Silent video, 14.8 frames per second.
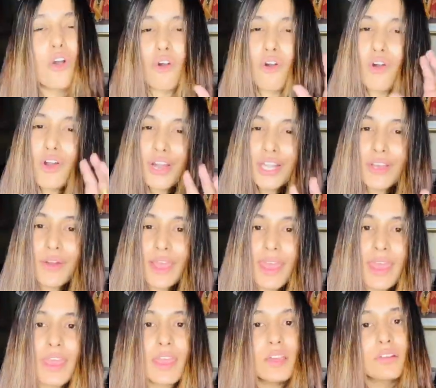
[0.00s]
oil your
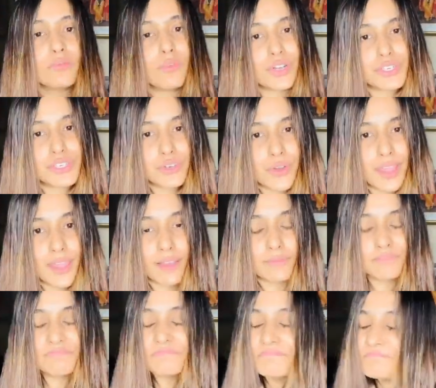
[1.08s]
hair, wash your hair.
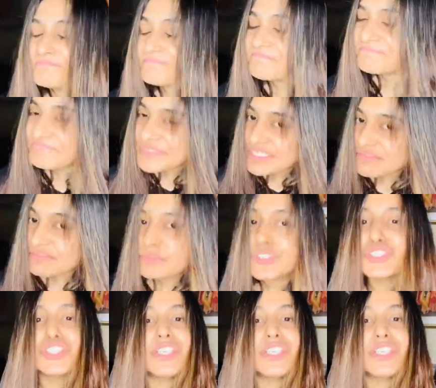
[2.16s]
You're